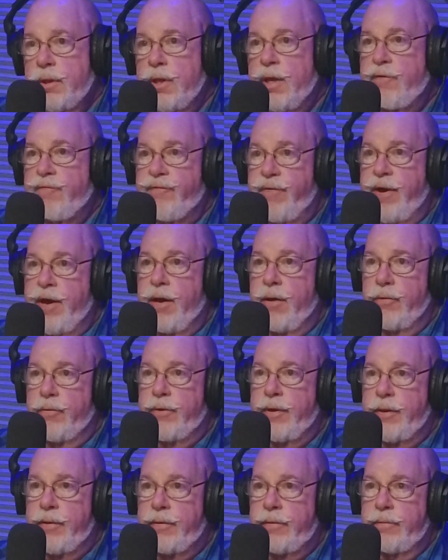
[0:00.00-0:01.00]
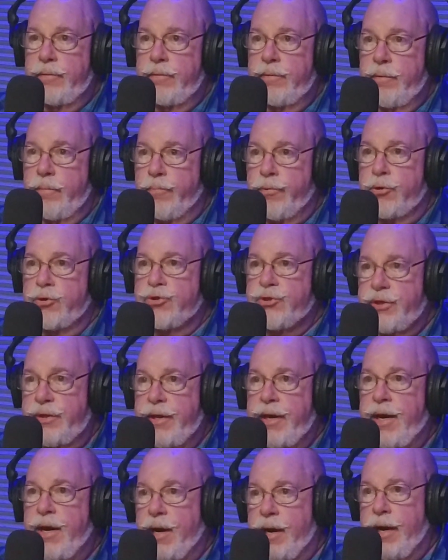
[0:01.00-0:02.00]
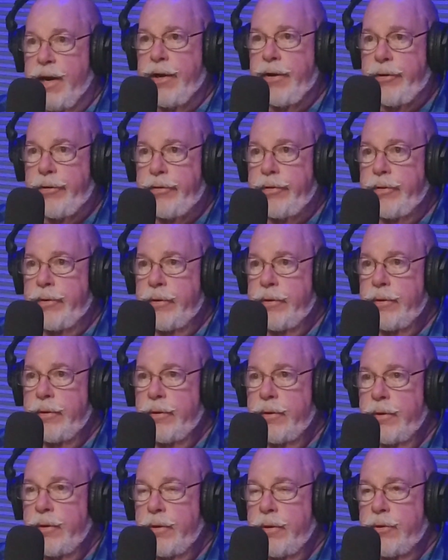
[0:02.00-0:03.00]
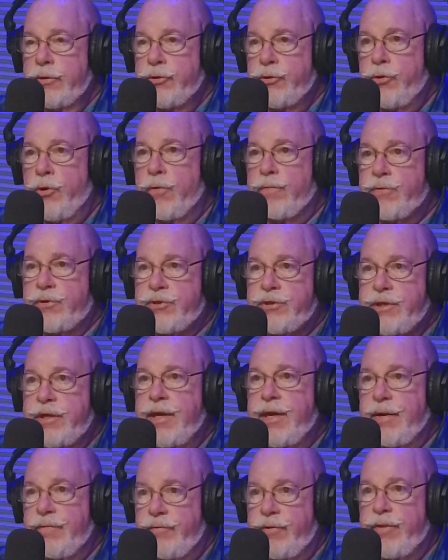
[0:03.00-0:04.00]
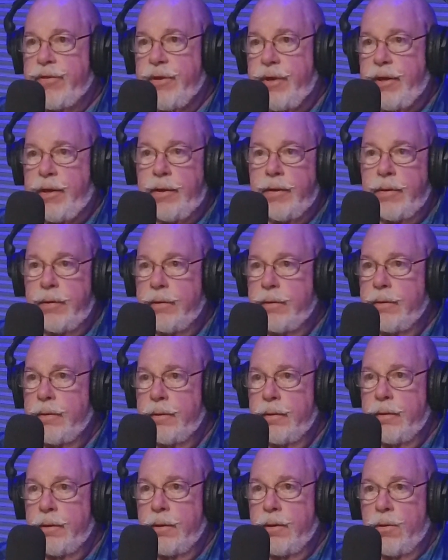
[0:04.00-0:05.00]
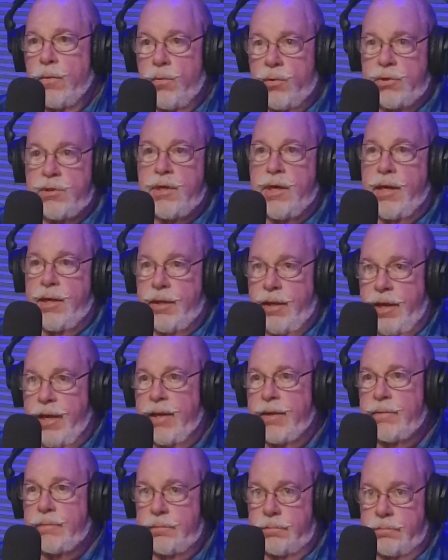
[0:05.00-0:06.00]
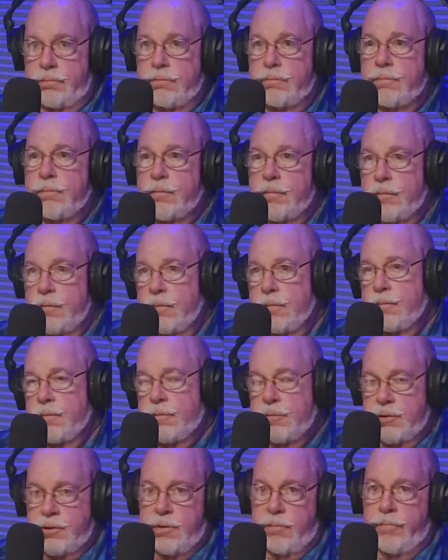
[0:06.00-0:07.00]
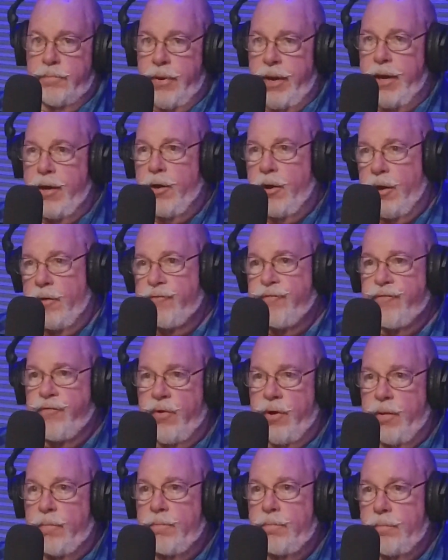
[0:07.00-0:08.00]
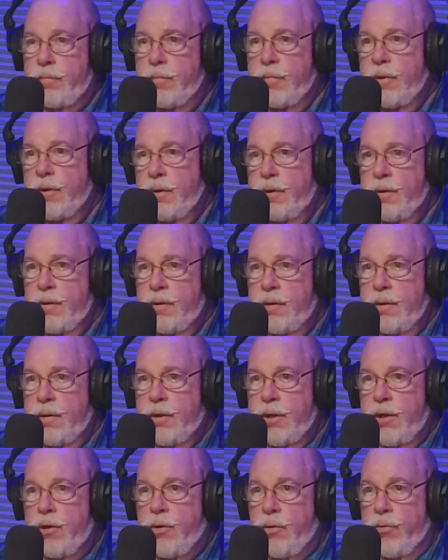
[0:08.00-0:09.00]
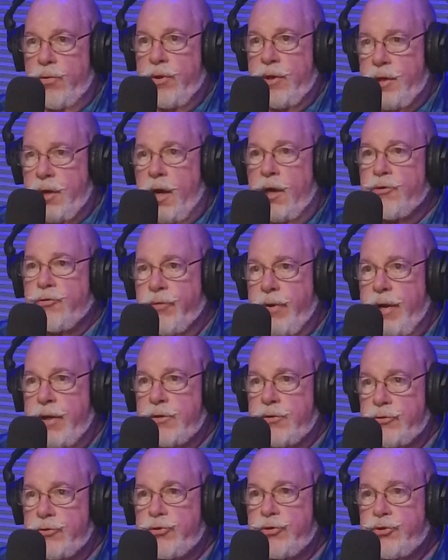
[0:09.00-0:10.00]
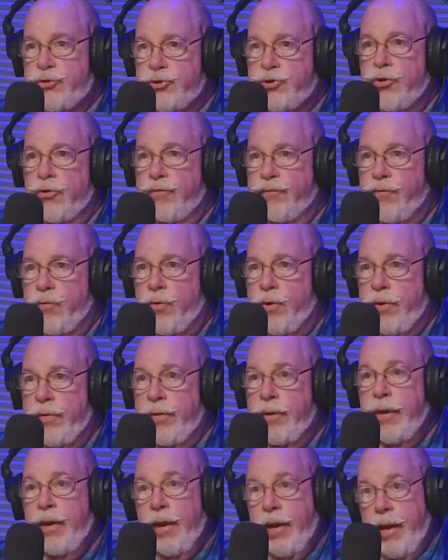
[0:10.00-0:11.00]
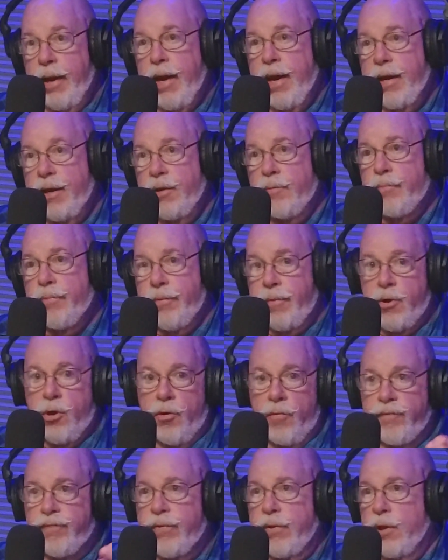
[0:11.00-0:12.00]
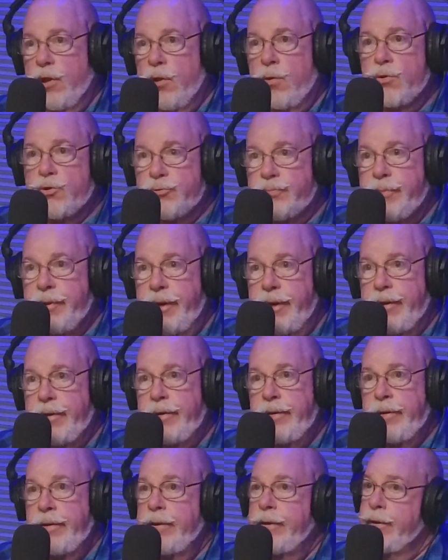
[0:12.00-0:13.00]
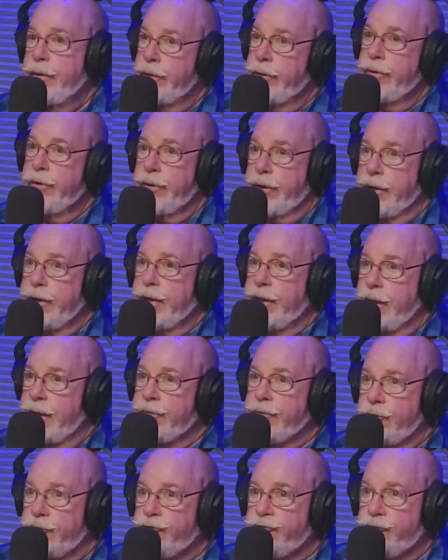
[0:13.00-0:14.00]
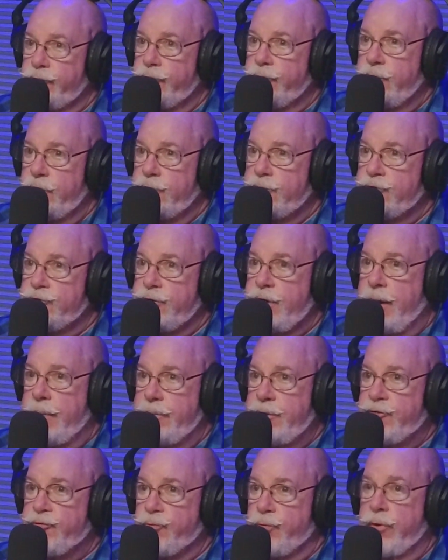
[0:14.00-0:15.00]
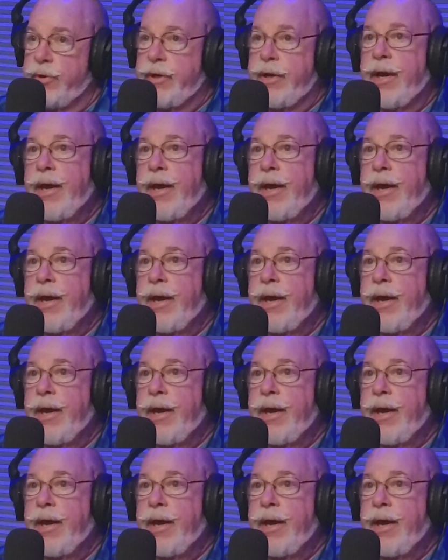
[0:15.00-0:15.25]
they found that the person they hired to oversee everything was kind of getting some payoff from the contractors and so forth, and you go for the lowest bid, you're going to get the shabbiest work.